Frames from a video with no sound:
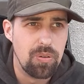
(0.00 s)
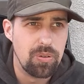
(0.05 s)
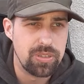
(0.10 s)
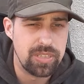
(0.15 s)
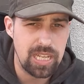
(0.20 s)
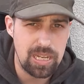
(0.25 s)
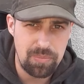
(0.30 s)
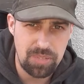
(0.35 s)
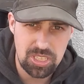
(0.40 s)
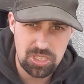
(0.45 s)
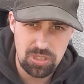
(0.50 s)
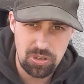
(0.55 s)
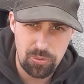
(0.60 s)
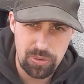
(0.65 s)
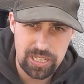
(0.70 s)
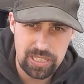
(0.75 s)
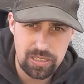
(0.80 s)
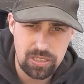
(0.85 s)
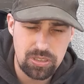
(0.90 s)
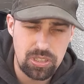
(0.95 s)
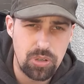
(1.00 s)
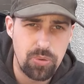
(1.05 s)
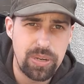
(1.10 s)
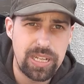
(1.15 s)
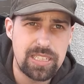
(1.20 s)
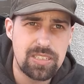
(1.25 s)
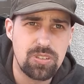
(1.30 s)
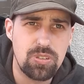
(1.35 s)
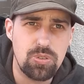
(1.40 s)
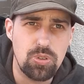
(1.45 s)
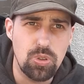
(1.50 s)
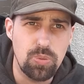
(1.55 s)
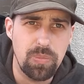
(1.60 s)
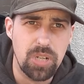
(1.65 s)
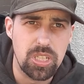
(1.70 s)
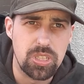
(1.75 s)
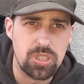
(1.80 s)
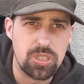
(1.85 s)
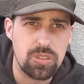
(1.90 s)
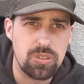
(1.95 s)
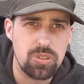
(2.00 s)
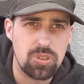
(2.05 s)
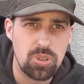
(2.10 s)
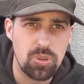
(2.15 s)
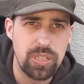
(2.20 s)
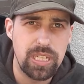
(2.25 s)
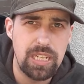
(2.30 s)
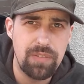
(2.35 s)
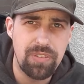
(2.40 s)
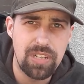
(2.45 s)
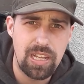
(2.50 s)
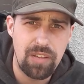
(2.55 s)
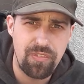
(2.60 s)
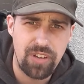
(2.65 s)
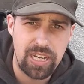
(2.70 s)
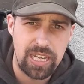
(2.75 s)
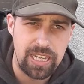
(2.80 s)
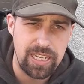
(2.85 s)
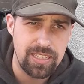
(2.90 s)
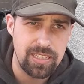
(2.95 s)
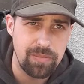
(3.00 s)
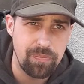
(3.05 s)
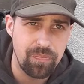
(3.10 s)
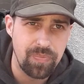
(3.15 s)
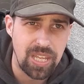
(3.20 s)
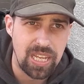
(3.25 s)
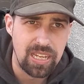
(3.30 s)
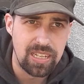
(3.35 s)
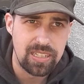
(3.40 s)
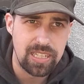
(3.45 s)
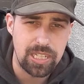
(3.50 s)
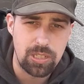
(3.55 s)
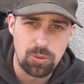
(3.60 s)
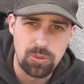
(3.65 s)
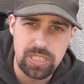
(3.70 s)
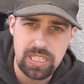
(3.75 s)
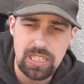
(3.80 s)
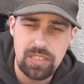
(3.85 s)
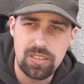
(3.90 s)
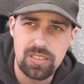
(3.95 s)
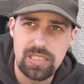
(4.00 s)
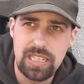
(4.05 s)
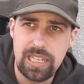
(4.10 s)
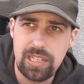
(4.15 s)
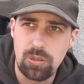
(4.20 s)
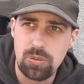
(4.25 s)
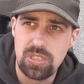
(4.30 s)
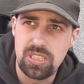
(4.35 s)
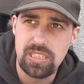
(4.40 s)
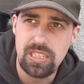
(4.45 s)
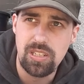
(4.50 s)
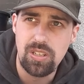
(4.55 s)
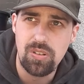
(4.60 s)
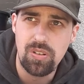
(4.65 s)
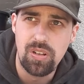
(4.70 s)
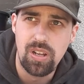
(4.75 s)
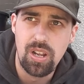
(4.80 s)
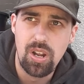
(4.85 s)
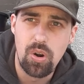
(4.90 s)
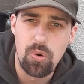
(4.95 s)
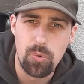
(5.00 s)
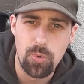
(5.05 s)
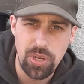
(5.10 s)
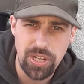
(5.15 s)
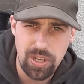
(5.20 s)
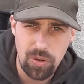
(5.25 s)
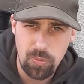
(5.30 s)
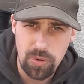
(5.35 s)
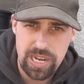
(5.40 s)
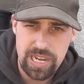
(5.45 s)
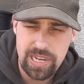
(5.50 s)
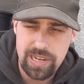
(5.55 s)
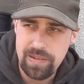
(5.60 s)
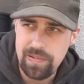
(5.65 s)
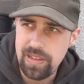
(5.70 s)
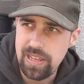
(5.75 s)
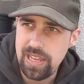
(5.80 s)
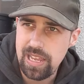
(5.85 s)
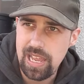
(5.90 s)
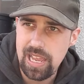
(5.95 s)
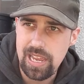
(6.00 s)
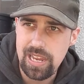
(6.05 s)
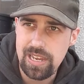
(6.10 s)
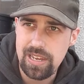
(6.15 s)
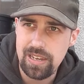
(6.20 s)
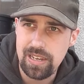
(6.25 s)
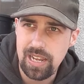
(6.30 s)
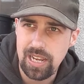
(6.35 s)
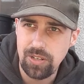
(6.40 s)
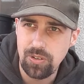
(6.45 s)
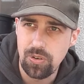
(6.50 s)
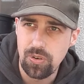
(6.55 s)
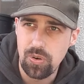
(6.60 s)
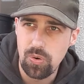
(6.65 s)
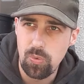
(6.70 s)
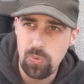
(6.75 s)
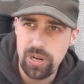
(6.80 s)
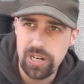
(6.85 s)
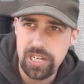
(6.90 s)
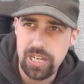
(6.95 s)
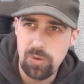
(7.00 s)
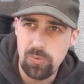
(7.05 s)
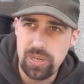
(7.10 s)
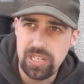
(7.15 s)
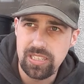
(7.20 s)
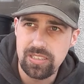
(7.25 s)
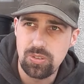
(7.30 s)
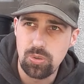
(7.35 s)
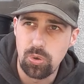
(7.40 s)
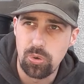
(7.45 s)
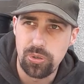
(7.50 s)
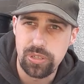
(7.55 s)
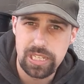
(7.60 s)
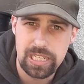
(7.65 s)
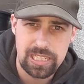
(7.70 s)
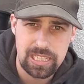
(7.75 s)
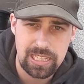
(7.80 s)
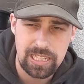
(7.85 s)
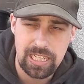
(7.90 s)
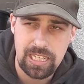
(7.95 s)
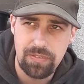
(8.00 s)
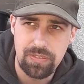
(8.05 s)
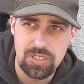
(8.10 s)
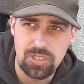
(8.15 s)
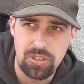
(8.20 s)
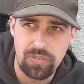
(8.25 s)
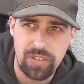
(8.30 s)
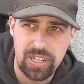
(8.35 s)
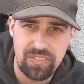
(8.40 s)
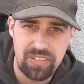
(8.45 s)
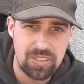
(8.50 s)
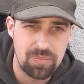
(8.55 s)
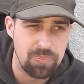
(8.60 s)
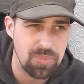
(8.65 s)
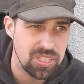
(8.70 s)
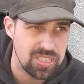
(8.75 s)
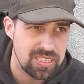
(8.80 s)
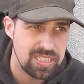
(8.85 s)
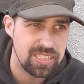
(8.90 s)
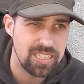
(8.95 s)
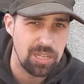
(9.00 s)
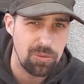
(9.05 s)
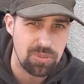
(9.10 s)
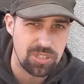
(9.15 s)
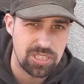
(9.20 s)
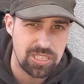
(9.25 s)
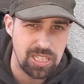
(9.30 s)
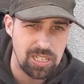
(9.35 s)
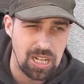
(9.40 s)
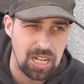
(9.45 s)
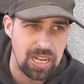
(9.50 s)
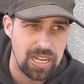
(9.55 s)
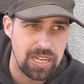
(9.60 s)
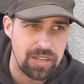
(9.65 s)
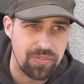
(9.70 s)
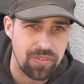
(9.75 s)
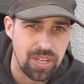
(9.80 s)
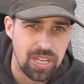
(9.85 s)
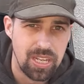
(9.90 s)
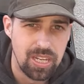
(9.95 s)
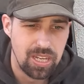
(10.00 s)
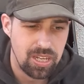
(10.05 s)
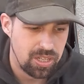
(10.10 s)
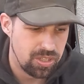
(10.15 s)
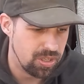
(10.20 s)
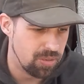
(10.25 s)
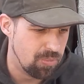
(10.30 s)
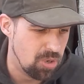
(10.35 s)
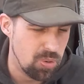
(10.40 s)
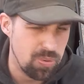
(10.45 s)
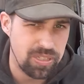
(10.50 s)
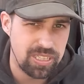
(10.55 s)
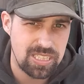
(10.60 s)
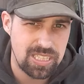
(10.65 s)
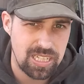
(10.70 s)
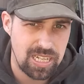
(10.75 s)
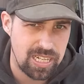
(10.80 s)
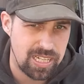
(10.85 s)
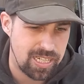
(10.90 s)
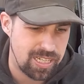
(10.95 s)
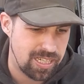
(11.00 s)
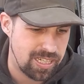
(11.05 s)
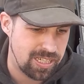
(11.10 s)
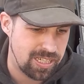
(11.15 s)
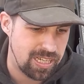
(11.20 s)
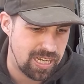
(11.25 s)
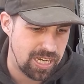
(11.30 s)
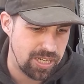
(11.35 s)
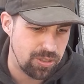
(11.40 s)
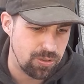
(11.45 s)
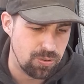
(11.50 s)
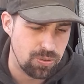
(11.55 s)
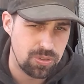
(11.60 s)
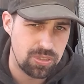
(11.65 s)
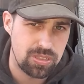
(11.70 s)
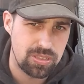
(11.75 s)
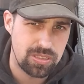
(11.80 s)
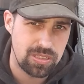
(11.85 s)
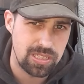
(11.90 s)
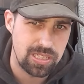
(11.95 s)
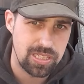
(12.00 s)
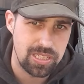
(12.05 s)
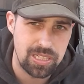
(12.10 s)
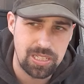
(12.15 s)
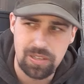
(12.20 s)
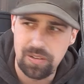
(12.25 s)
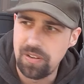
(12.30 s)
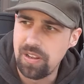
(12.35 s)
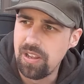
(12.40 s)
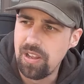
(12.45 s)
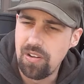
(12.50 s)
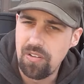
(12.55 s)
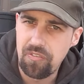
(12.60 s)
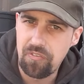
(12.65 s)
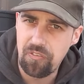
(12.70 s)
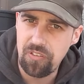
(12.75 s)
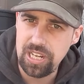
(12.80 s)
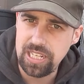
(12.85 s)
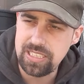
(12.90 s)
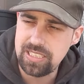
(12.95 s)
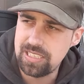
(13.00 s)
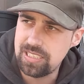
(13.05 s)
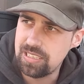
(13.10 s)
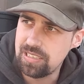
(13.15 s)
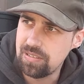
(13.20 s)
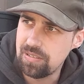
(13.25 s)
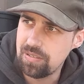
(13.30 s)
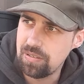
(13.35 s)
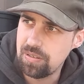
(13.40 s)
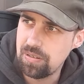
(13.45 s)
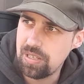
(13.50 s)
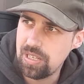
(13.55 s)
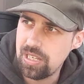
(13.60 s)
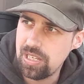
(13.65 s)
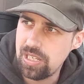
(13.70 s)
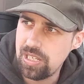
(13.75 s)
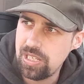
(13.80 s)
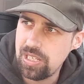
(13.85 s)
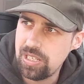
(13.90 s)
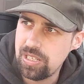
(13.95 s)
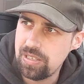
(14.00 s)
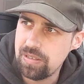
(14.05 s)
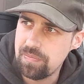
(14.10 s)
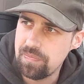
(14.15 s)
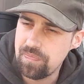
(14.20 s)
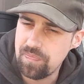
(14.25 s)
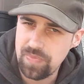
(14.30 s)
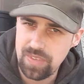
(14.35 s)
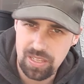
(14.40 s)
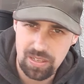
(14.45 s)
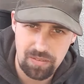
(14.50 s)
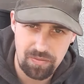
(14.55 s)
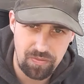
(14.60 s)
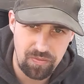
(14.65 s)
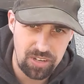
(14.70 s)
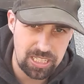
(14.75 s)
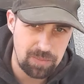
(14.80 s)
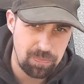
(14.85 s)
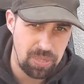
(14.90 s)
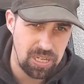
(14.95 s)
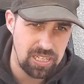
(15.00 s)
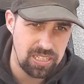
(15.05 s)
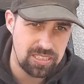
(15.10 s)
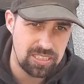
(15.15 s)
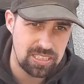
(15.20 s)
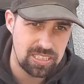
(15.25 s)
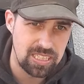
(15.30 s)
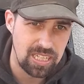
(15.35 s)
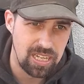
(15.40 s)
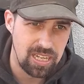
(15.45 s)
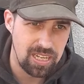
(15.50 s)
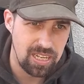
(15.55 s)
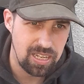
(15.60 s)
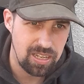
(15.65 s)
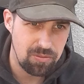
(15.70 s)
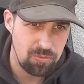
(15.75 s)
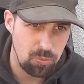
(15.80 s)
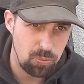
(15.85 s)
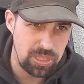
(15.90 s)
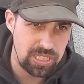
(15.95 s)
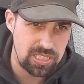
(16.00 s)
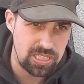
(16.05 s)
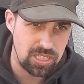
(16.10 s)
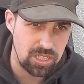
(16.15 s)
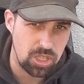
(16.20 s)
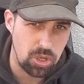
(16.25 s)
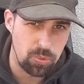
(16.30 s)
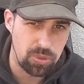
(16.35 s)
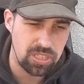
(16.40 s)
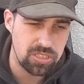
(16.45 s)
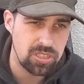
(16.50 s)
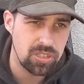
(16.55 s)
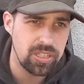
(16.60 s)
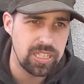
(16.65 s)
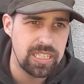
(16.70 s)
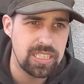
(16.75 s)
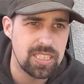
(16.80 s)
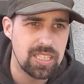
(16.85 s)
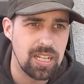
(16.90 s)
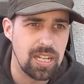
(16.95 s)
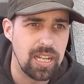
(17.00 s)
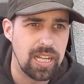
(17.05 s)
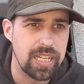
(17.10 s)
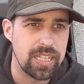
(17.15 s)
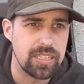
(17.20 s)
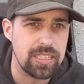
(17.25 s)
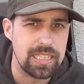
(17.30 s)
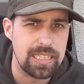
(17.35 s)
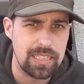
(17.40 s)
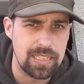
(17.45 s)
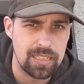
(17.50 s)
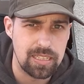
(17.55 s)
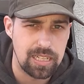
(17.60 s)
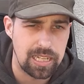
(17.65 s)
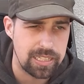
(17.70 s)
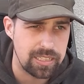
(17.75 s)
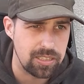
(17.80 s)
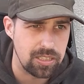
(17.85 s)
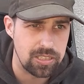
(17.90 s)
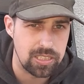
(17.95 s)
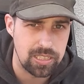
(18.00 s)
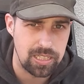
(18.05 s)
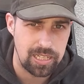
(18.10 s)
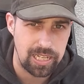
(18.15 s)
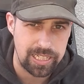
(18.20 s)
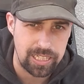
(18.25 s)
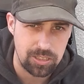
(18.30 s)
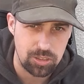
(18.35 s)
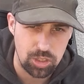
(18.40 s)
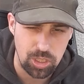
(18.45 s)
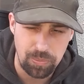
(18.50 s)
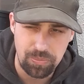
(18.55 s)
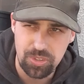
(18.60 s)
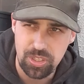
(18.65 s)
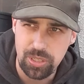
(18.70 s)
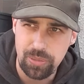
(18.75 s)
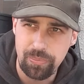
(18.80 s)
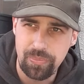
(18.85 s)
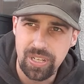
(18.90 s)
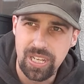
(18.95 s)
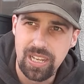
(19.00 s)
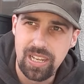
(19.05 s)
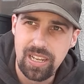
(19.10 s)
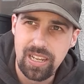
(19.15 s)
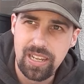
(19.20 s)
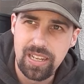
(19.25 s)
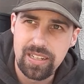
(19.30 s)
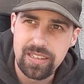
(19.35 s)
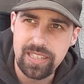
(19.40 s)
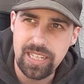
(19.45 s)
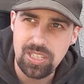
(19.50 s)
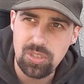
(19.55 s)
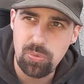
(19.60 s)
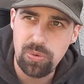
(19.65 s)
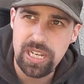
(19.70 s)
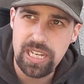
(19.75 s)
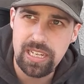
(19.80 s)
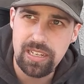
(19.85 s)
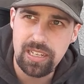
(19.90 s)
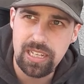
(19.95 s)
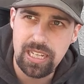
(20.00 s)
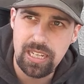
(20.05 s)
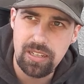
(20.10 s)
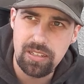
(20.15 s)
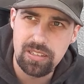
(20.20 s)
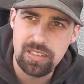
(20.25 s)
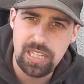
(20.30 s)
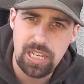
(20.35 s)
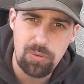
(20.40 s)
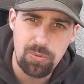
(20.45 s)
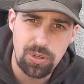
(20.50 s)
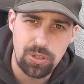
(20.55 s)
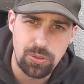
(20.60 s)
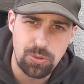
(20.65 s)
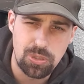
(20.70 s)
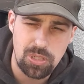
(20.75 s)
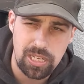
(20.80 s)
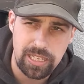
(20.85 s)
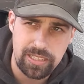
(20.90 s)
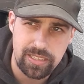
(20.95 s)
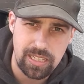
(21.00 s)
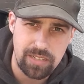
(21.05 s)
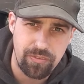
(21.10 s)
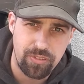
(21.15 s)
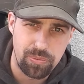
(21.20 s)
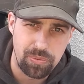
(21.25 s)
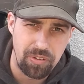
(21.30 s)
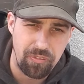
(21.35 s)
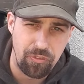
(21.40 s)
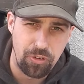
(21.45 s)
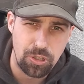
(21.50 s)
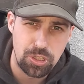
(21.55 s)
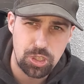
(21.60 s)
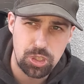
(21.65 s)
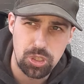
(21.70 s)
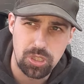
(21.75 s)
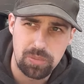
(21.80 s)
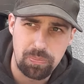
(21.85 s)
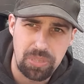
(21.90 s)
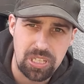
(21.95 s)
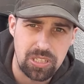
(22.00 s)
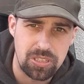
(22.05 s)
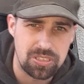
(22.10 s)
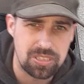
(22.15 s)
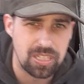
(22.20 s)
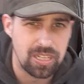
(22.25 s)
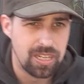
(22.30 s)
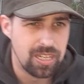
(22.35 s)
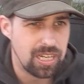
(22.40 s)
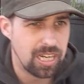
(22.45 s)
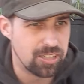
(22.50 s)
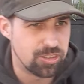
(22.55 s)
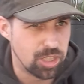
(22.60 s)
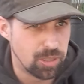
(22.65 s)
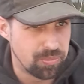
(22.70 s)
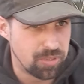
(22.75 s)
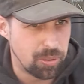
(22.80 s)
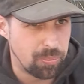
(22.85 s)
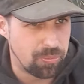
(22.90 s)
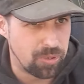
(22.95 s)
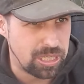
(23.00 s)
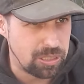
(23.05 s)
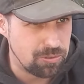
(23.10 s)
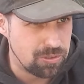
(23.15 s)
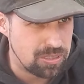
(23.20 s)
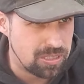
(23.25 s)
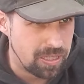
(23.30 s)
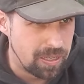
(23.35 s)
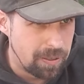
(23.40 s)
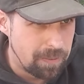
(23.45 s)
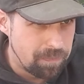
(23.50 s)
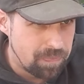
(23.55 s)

damage the rat, the rat too much. So even if I hit them, they could they could still run away and I don't know where they went or did they even survive it, but they were still alive. The moment uh, I used uh, flat um, flat pellets with a cross on it, like the like the like a dum dum, that way they were usually dead from the first shot because a dum dum round